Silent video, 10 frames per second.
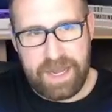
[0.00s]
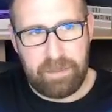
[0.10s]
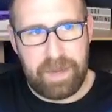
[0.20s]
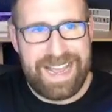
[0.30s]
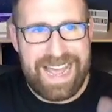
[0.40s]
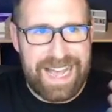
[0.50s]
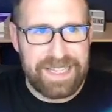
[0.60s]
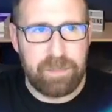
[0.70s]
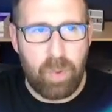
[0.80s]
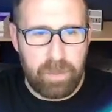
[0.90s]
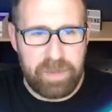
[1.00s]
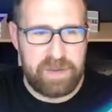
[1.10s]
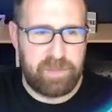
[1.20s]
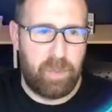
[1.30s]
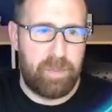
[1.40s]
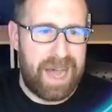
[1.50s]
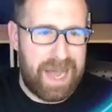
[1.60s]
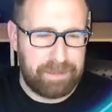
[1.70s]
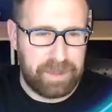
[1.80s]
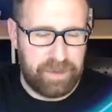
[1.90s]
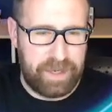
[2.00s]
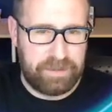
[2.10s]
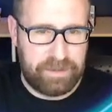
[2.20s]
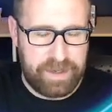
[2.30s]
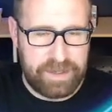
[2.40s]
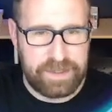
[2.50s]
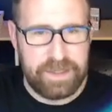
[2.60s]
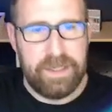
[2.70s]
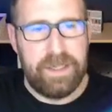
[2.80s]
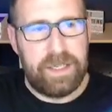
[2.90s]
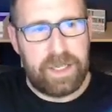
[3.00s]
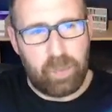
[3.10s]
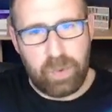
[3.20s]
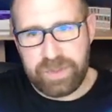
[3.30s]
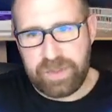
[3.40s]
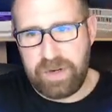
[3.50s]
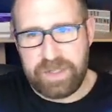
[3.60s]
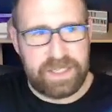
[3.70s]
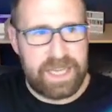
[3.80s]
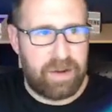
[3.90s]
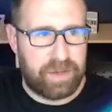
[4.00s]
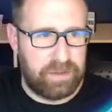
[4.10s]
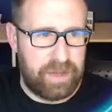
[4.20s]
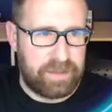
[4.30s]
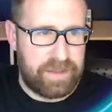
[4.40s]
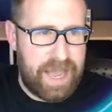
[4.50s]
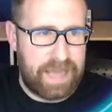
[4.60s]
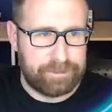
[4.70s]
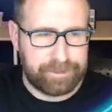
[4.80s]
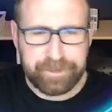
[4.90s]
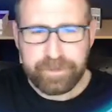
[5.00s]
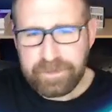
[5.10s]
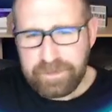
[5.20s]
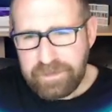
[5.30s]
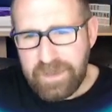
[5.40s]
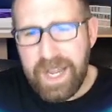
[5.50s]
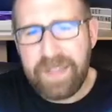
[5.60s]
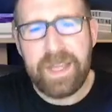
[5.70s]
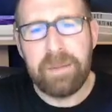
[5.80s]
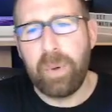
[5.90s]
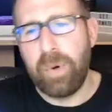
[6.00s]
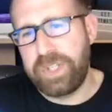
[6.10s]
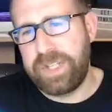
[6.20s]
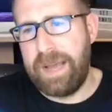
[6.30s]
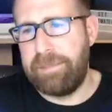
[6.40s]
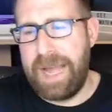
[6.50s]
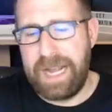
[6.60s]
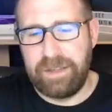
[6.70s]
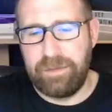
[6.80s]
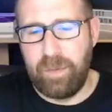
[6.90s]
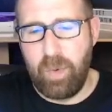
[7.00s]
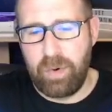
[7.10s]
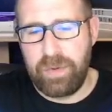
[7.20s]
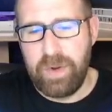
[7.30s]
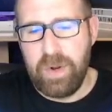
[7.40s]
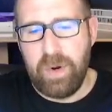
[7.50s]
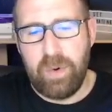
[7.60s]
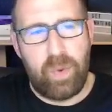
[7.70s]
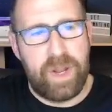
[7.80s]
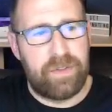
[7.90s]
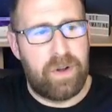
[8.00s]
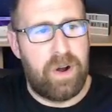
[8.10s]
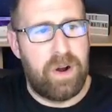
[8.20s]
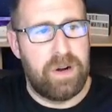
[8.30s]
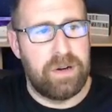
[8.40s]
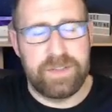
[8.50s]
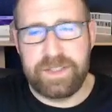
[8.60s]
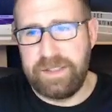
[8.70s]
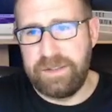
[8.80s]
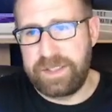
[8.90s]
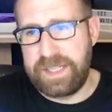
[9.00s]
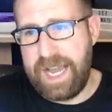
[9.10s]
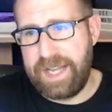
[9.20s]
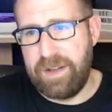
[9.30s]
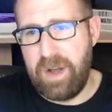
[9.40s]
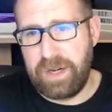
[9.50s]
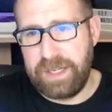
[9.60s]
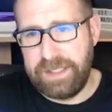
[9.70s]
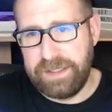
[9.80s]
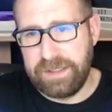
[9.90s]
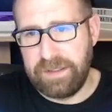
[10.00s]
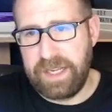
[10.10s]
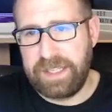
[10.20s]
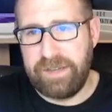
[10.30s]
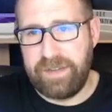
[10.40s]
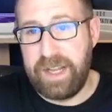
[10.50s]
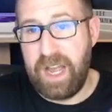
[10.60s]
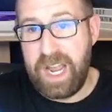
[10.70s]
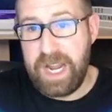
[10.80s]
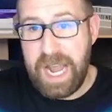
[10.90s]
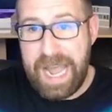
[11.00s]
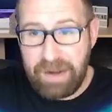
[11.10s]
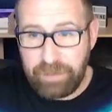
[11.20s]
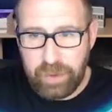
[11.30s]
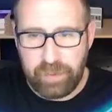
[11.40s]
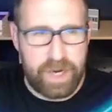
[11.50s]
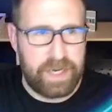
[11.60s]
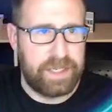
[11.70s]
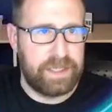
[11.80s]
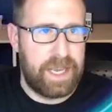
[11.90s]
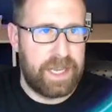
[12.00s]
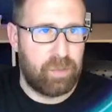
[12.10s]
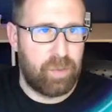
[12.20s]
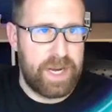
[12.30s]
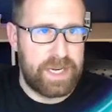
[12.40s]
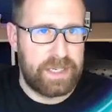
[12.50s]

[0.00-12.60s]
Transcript: But as more people populate this, it will start to calculate that and then push that back and forth with our skills catalog here and give it a average rating and a rating